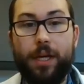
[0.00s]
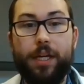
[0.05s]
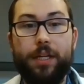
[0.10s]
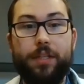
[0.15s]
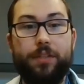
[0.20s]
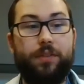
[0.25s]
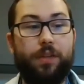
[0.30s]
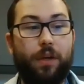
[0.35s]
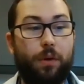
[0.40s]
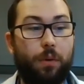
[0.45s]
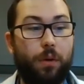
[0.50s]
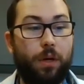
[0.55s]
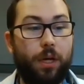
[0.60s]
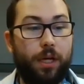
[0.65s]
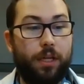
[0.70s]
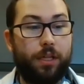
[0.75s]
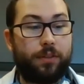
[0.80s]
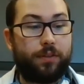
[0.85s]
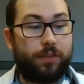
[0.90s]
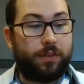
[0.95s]
So
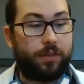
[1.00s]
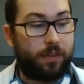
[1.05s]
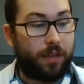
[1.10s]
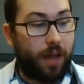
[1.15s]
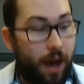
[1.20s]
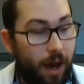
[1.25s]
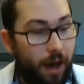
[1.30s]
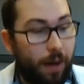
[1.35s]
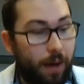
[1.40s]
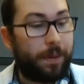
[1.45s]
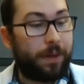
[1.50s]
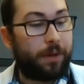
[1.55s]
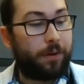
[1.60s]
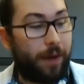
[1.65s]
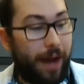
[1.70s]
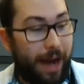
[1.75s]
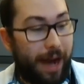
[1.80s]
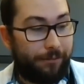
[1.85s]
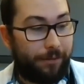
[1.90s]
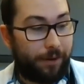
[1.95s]

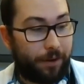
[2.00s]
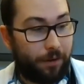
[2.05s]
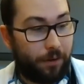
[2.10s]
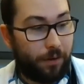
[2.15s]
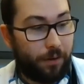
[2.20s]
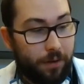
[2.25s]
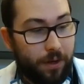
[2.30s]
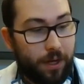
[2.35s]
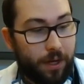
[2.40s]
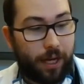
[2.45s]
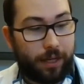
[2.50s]
topographical,